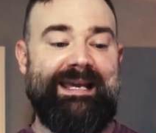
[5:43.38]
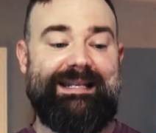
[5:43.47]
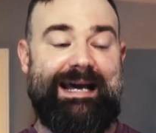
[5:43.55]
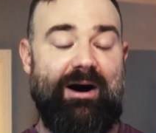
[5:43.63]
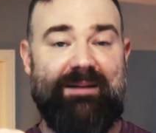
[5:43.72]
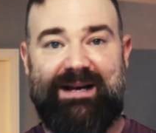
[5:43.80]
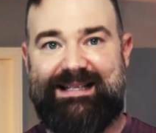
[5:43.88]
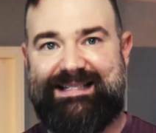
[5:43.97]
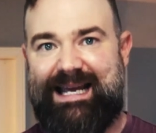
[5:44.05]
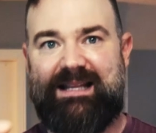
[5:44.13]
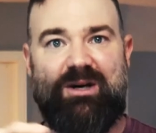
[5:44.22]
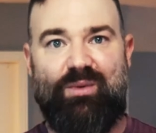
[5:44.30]
Now, I'm not
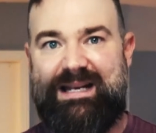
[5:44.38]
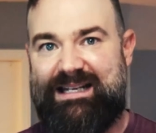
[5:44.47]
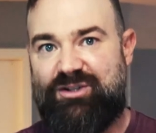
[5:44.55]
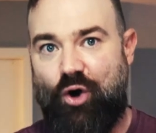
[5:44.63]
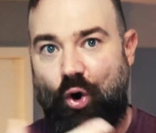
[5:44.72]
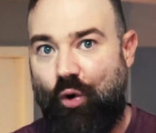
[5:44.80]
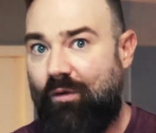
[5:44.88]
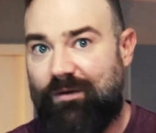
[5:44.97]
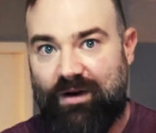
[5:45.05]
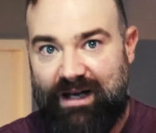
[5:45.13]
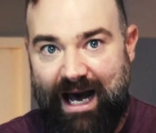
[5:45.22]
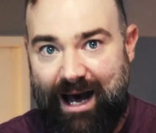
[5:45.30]
saying that we need to
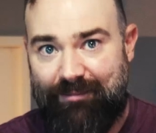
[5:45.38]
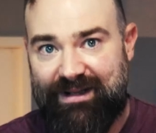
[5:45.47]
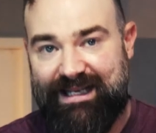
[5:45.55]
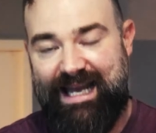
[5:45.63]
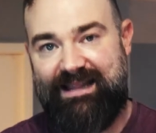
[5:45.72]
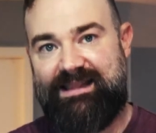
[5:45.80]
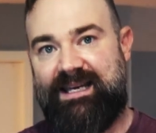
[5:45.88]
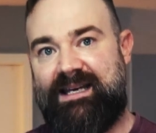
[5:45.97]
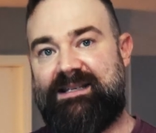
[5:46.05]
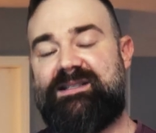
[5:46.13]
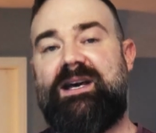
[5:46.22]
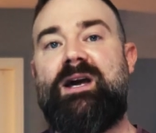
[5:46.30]
overcomplicate
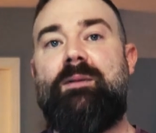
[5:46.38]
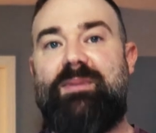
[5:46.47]
things,